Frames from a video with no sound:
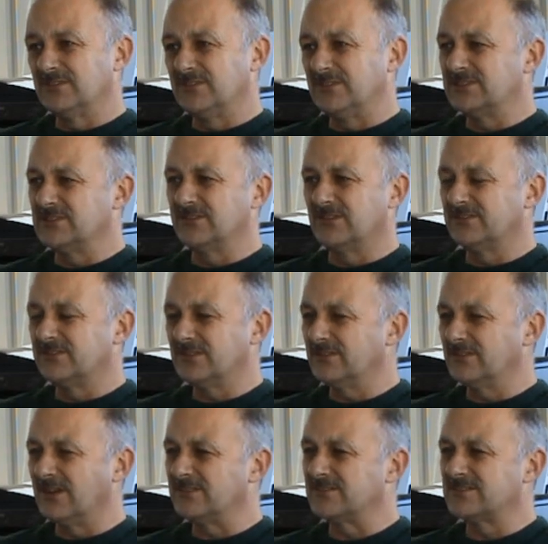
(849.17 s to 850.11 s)
And he said, "I
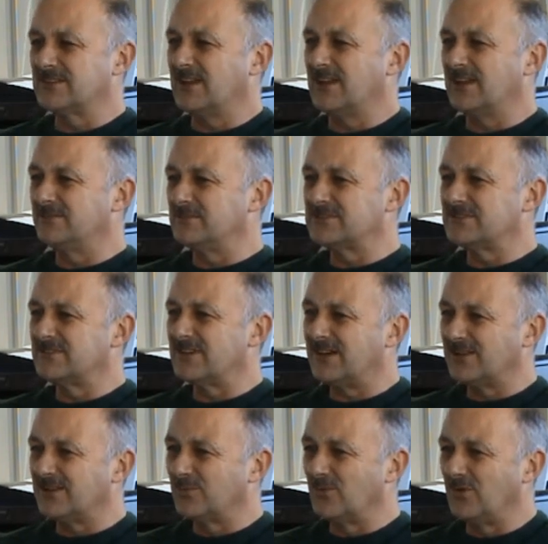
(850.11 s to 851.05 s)
don't understand, Mr.
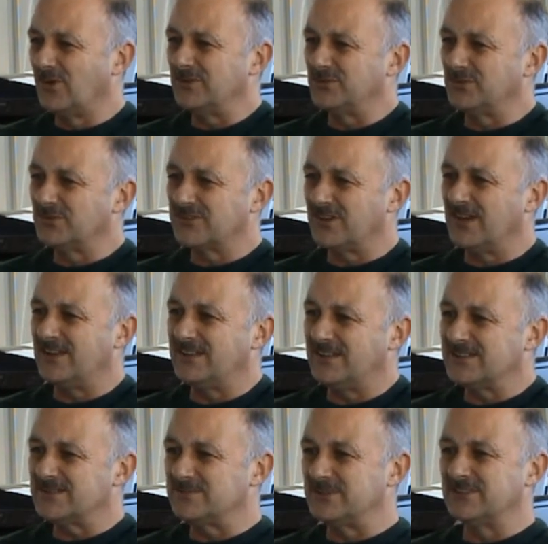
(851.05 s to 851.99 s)
Darler, why you're saying
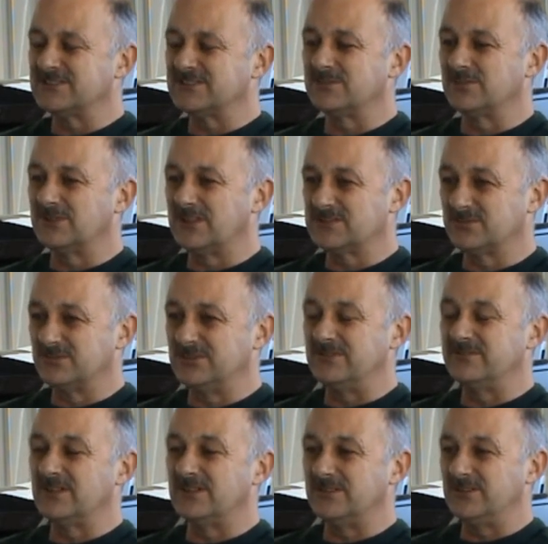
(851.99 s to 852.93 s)
that to me." I said, "Well, that's what
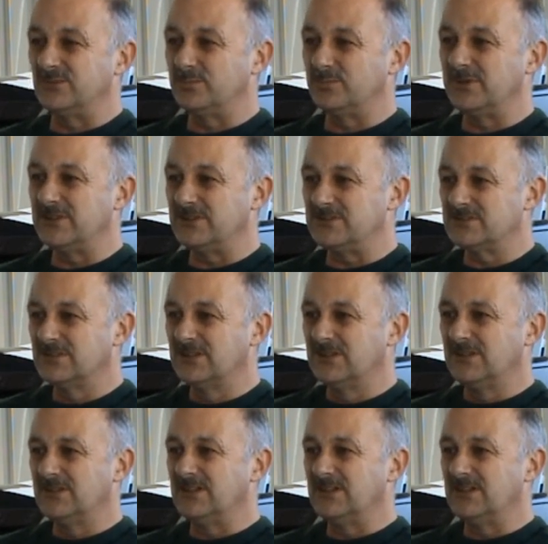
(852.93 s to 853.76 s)
you've done to your pitch.